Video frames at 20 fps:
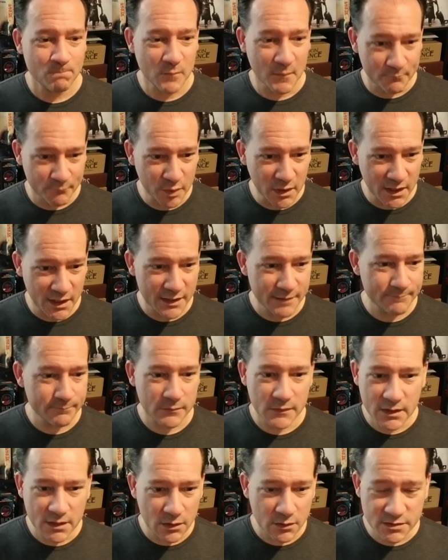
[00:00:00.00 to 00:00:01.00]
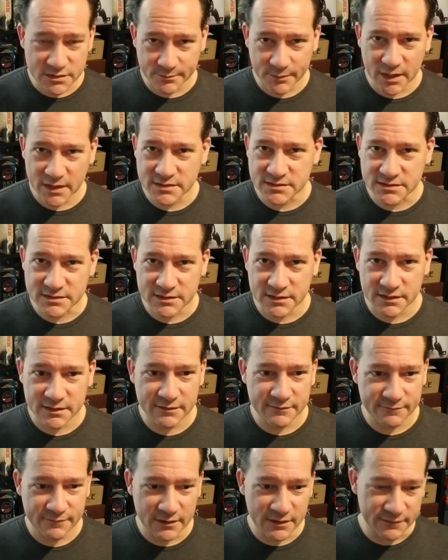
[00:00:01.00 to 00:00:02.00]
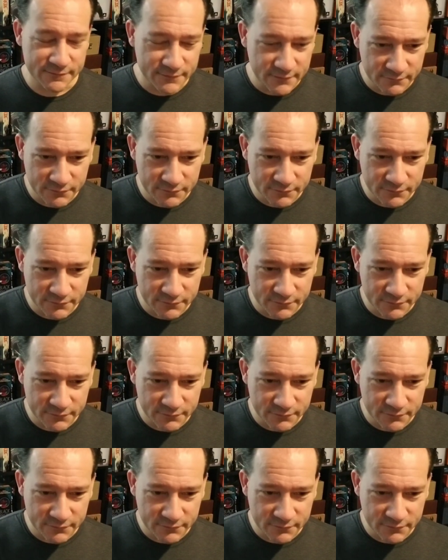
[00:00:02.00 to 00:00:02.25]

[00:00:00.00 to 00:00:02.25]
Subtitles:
But it depends. If